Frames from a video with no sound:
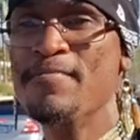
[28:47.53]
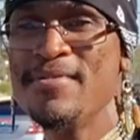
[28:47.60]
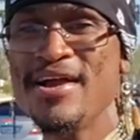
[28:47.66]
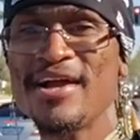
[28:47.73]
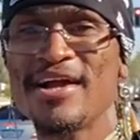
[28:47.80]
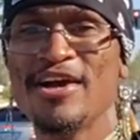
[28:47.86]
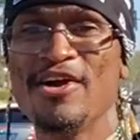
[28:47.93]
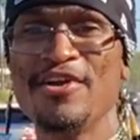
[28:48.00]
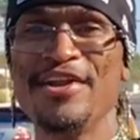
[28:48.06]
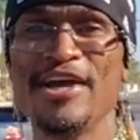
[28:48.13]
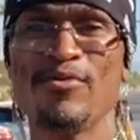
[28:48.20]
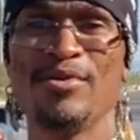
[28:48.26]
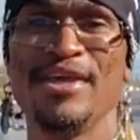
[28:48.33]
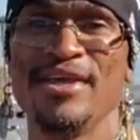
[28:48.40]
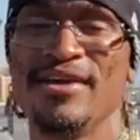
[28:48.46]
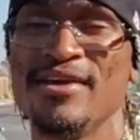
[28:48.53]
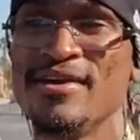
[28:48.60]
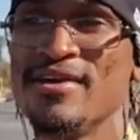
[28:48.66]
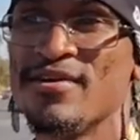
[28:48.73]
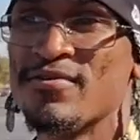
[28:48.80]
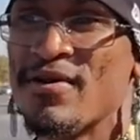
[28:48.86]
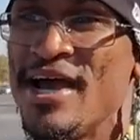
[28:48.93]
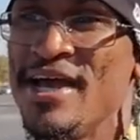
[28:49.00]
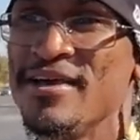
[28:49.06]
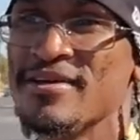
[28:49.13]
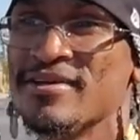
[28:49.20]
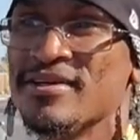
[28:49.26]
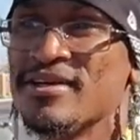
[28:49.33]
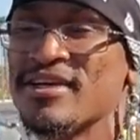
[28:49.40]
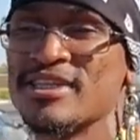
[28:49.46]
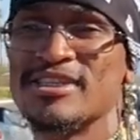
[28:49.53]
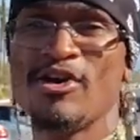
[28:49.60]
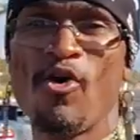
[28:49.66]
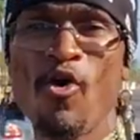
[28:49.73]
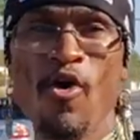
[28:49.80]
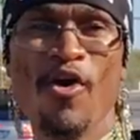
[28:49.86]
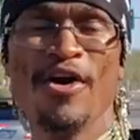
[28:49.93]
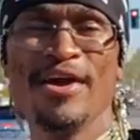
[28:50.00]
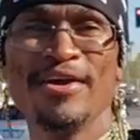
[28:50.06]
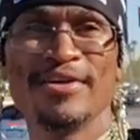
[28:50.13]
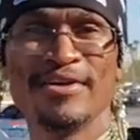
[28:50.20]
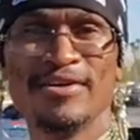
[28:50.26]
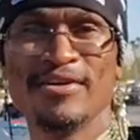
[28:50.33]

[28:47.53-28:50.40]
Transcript: America, her iniquity. Right? Because the whore,